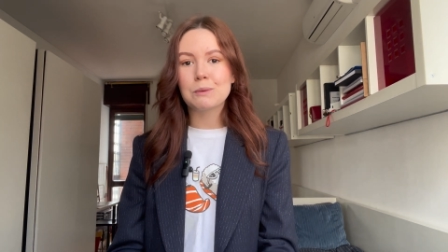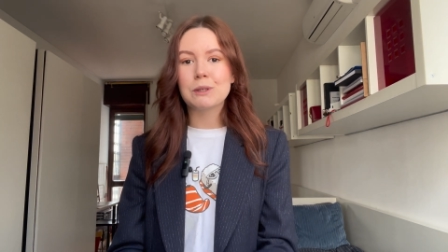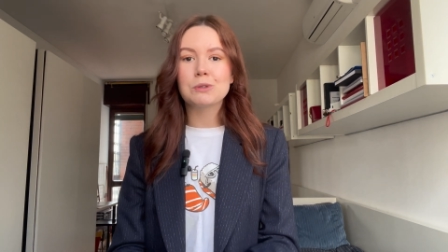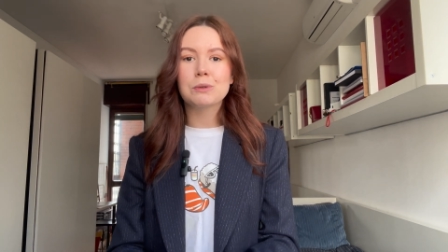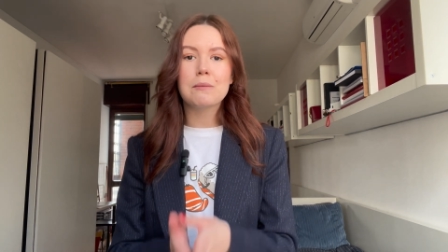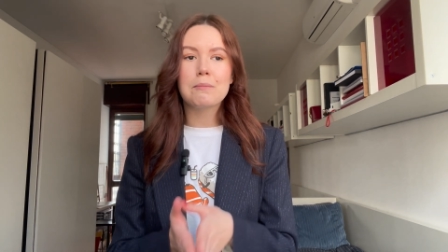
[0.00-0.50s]

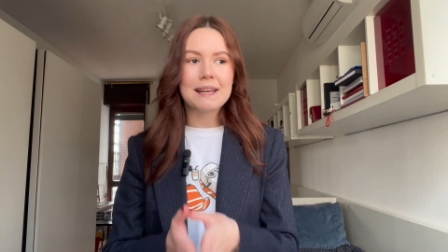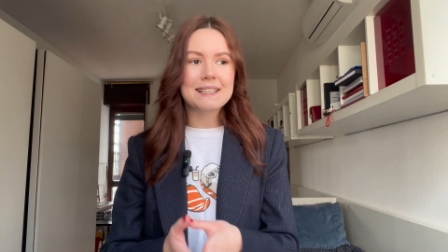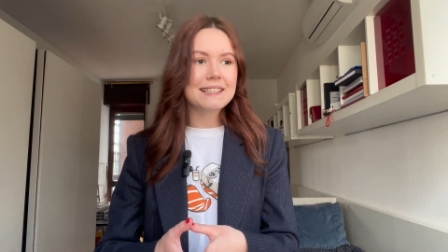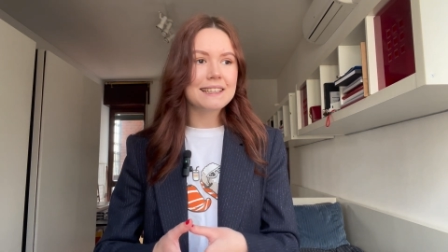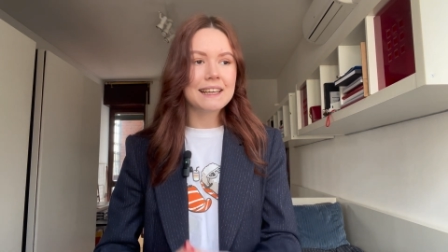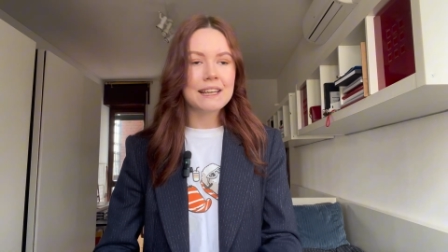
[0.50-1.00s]
which were
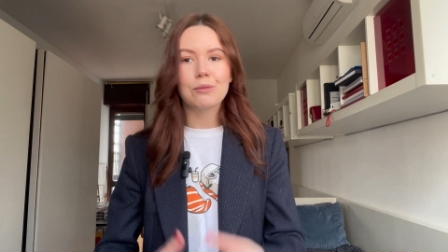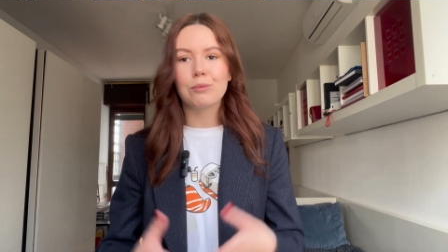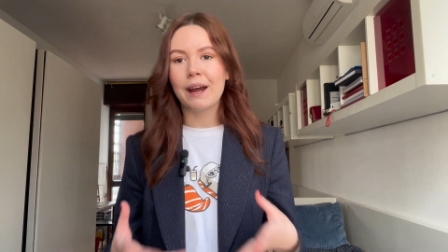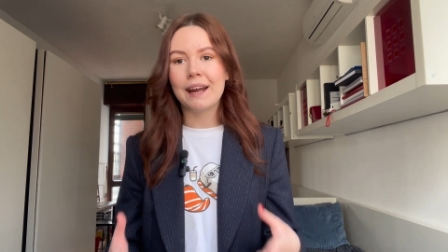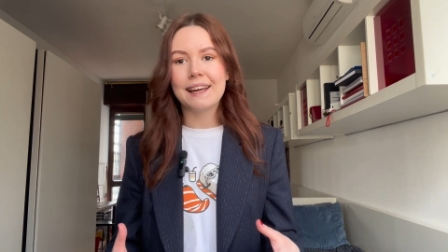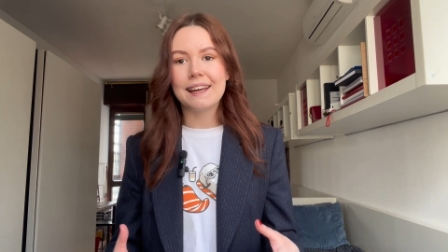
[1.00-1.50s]
basically
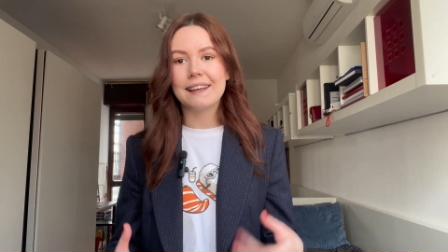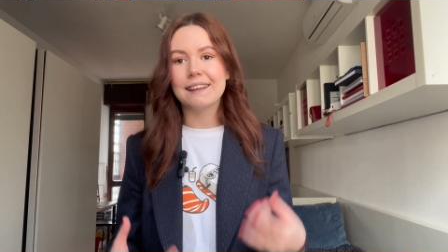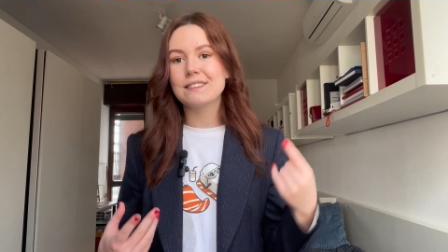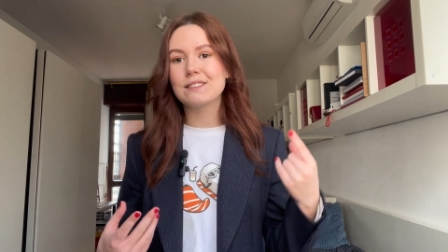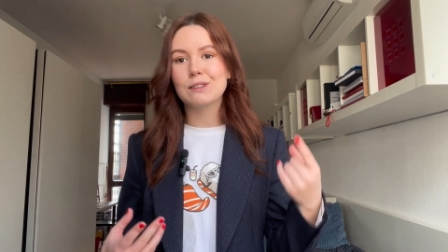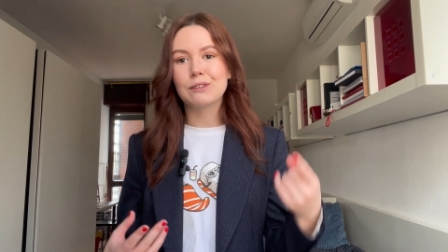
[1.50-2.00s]

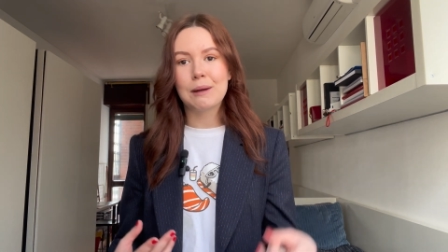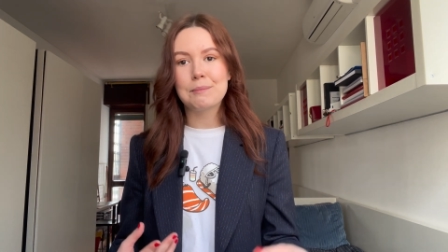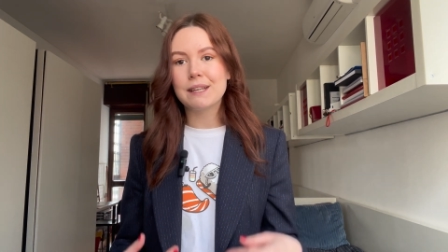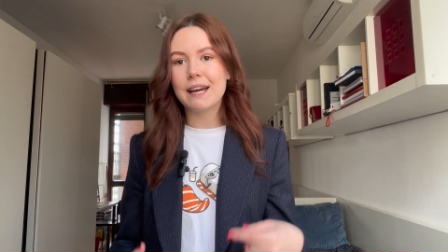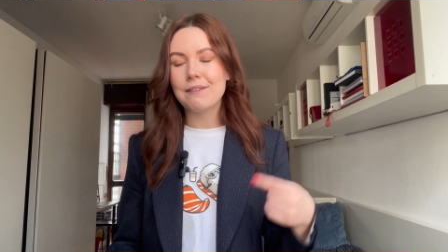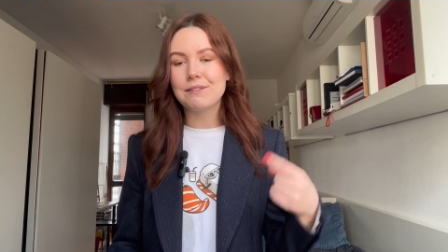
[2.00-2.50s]
writing
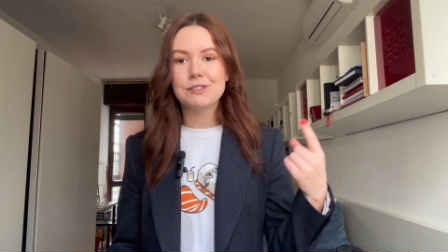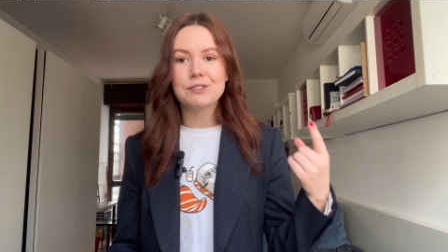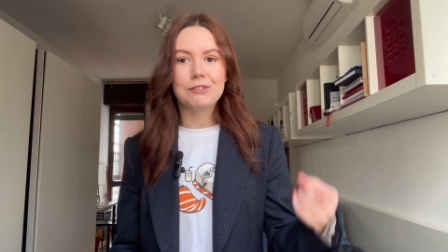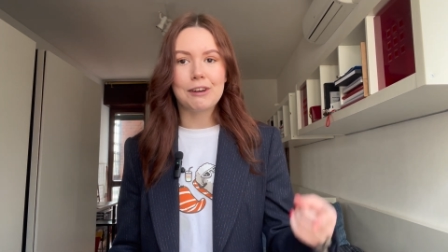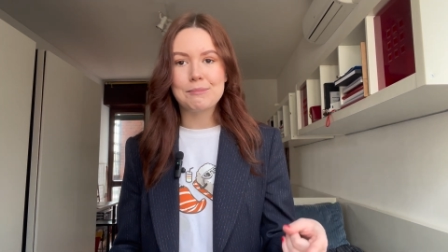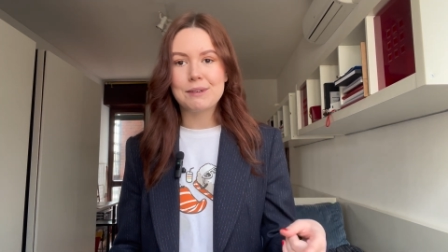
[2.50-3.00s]
script after
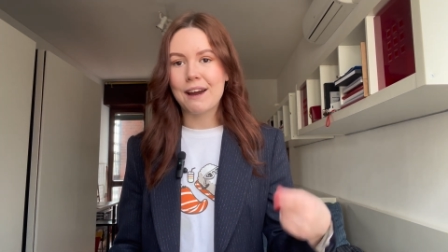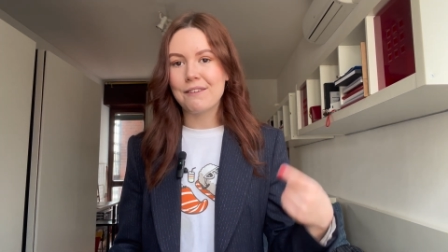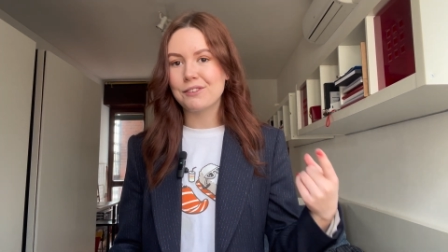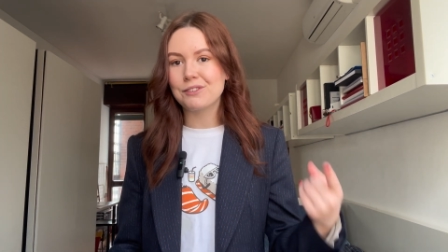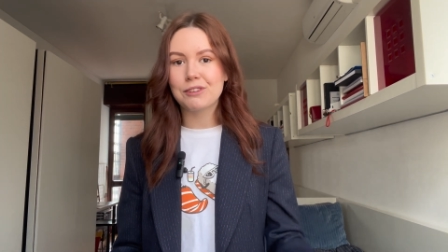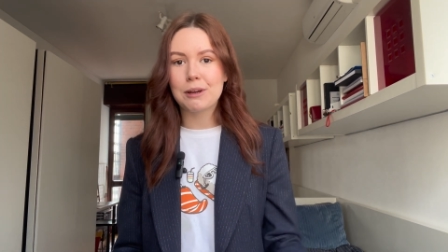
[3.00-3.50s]
script
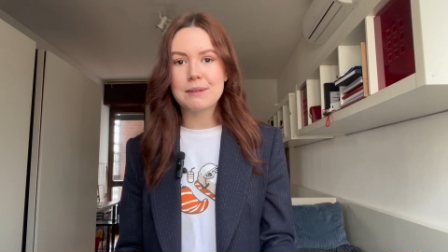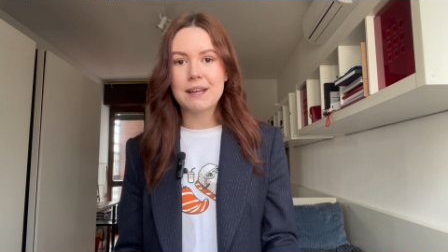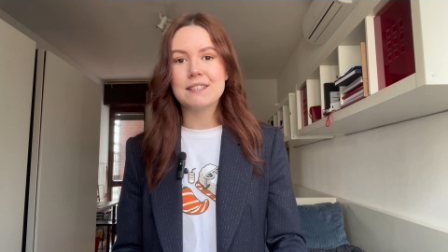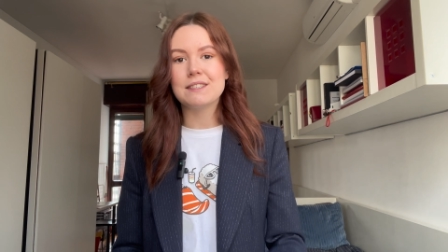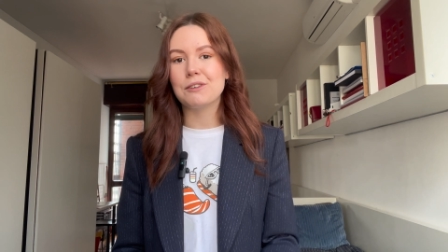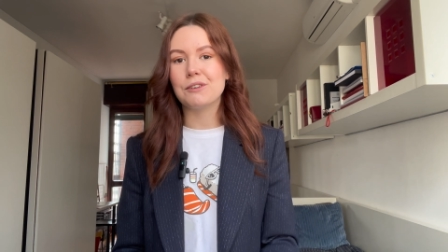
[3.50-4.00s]
after script
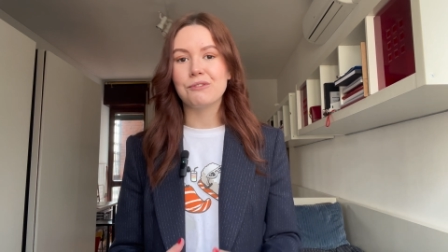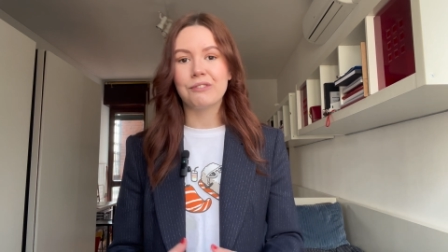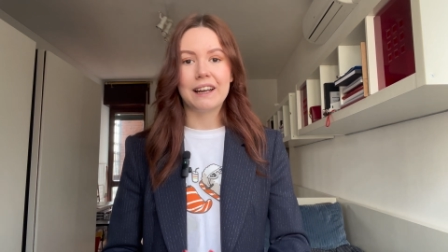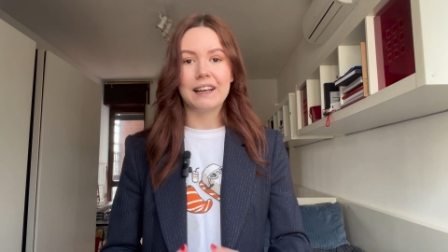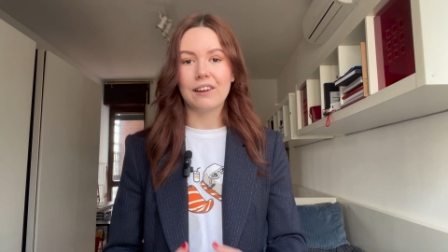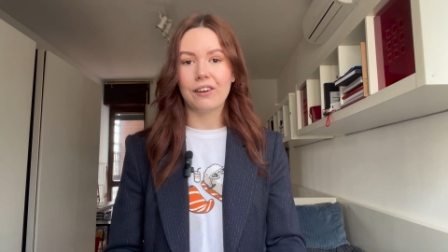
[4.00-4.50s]
until you
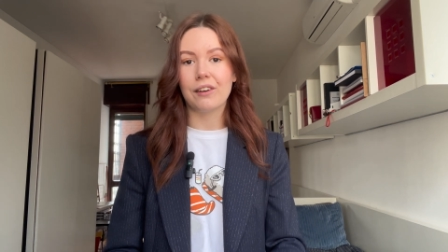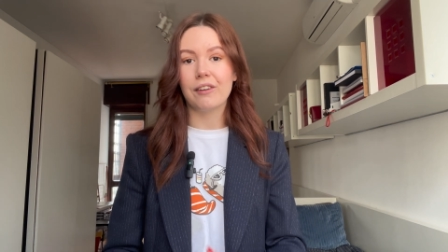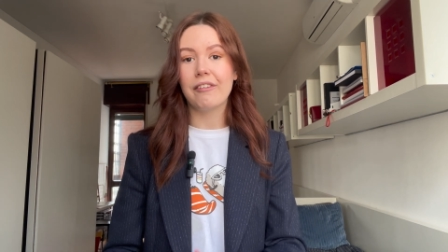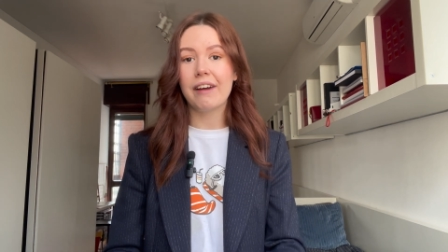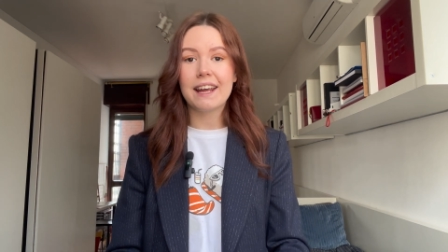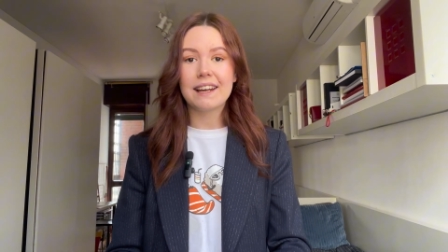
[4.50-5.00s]
finally got it
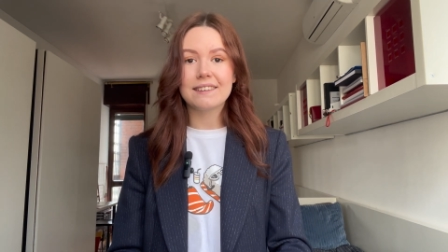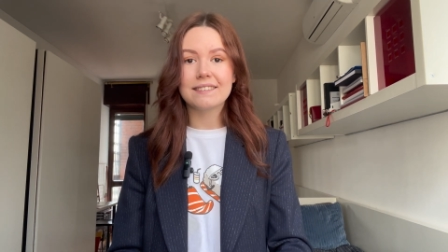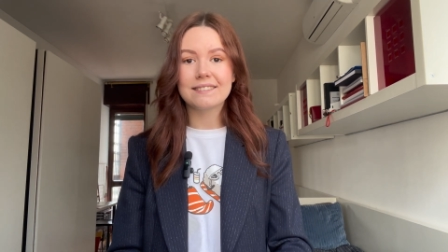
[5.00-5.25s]
right.